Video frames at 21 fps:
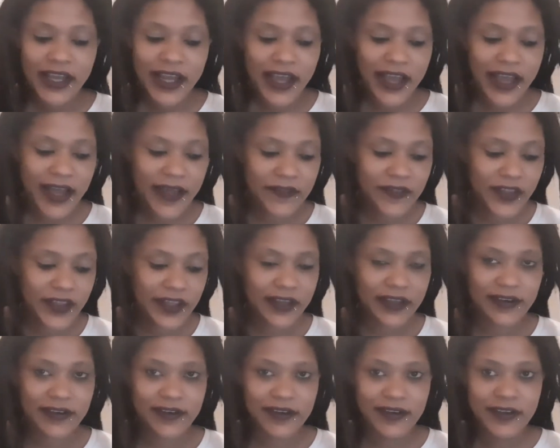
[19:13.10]
and
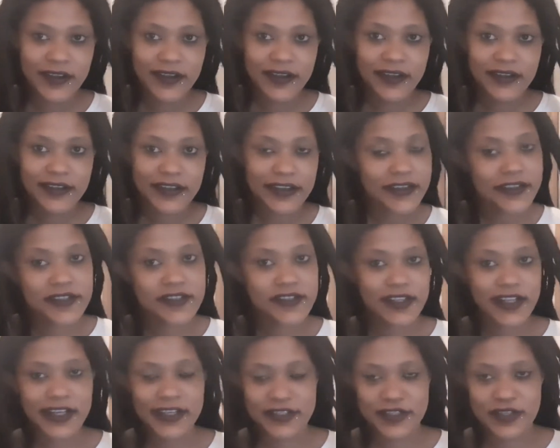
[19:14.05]
then years
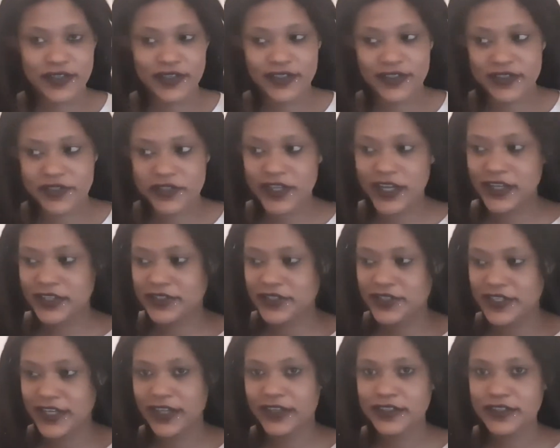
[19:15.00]
later decide to
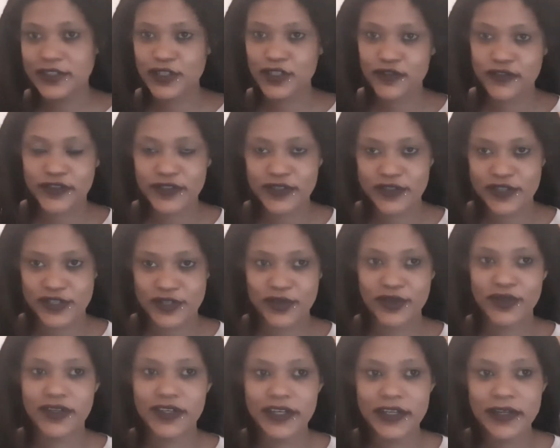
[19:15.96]
tell a different
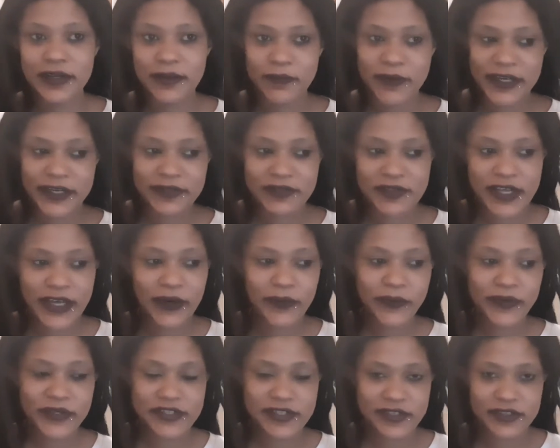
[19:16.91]
story about how
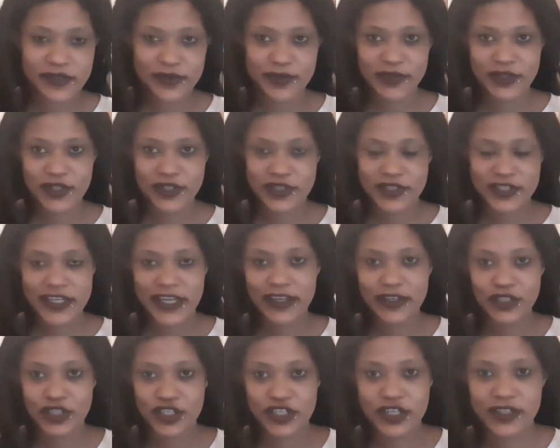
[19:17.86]
wizards would just
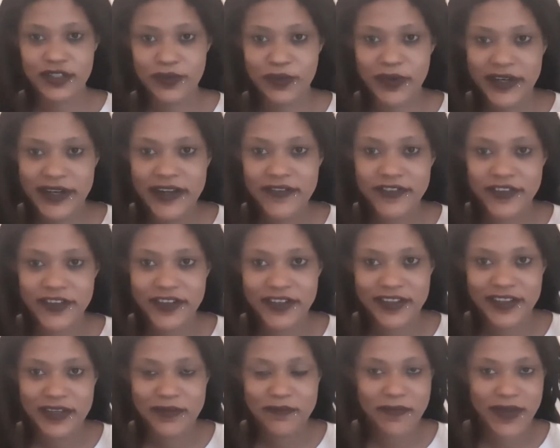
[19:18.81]
take a shit wherever
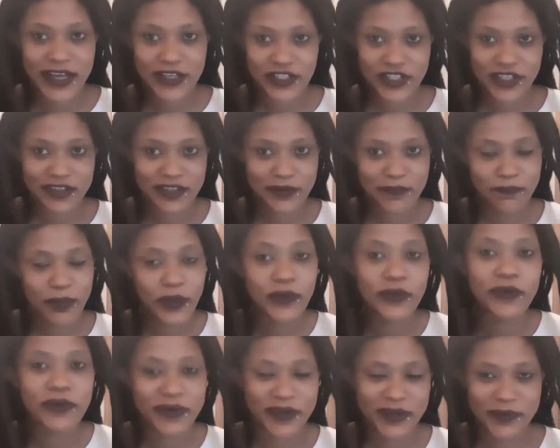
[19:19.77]
and then magic their
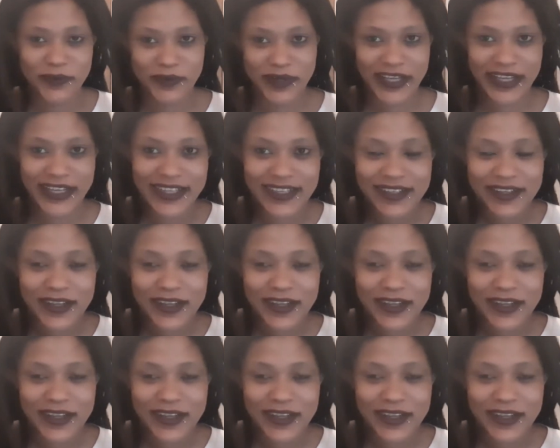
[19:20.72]
poo away